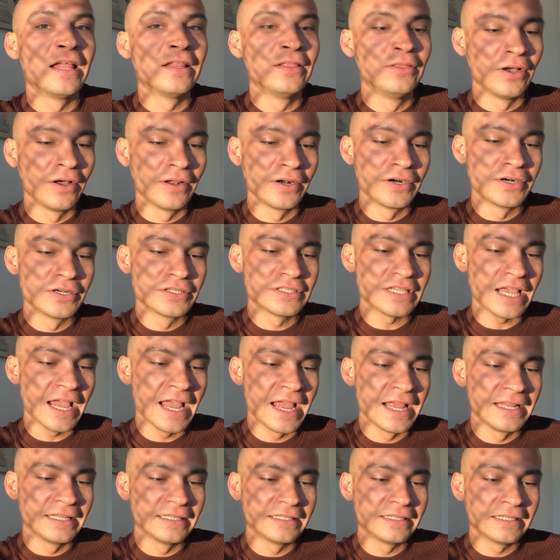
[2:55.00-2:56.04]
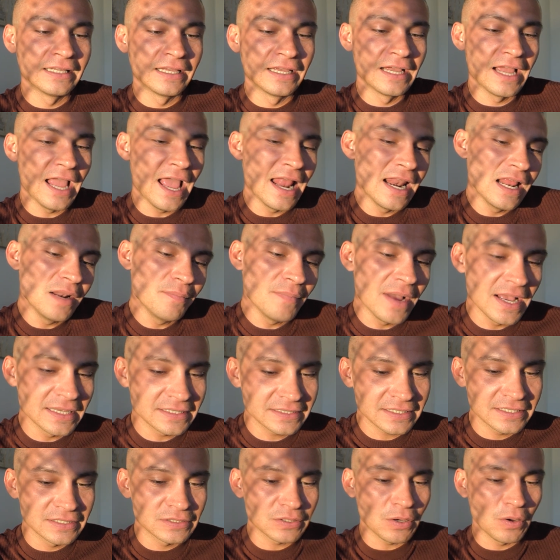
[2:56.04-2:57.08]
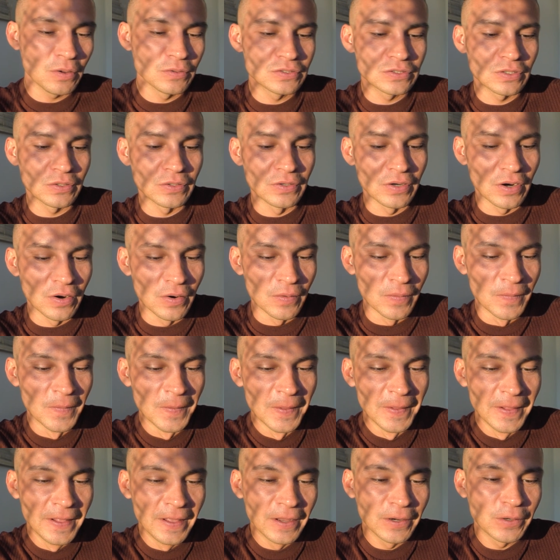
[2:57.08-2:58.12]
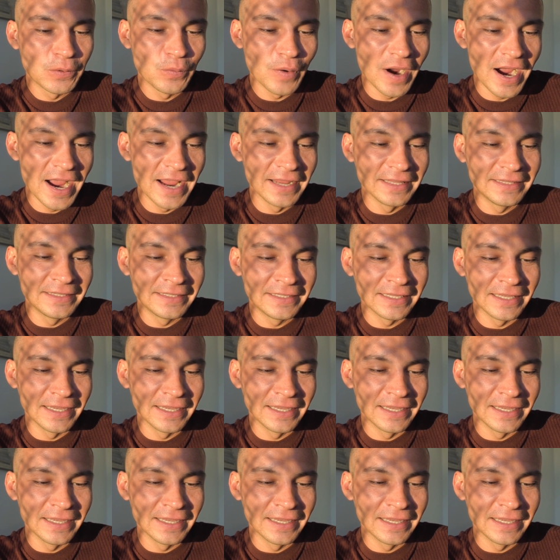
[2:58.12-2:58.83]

dollars and uh, Elon Musk is also you know quite